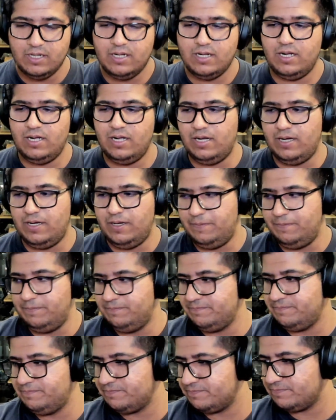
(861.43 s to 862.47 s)

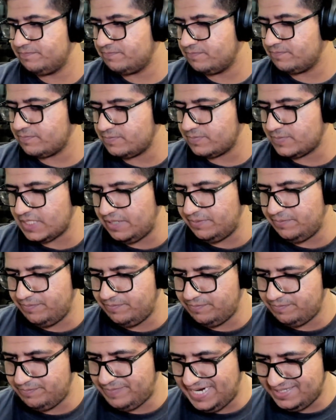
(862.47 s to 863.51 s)

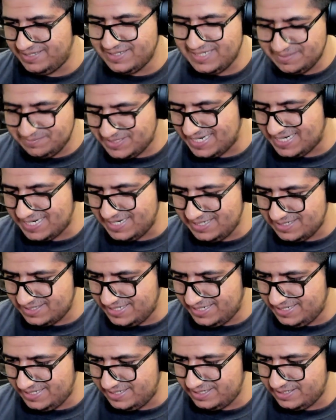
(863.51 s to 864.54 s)
By the time second year
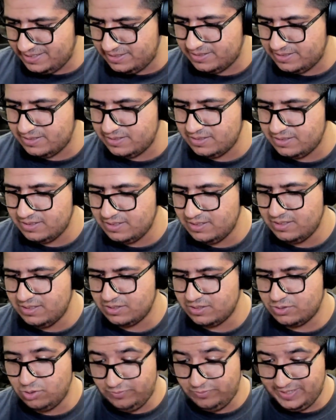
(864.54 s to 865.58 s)
ended,
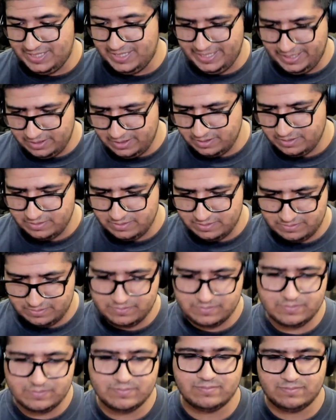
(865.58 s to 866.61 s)
COVID hit.
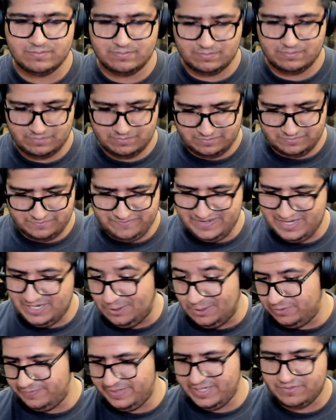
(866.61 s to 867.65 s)
We
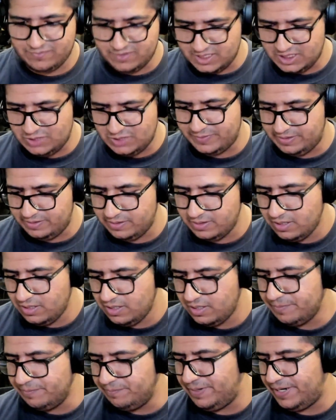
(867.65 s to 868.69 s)
all went virtual.
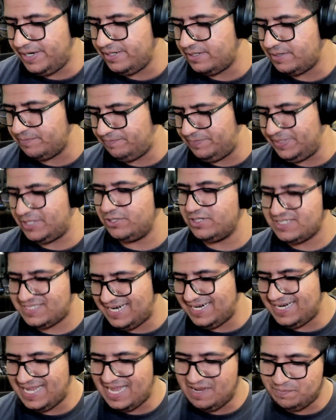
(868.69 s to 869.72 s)
But because
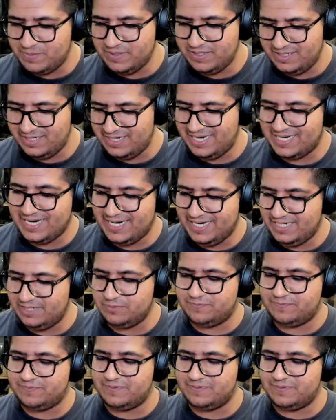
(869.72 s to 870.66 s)
that happened, I kind of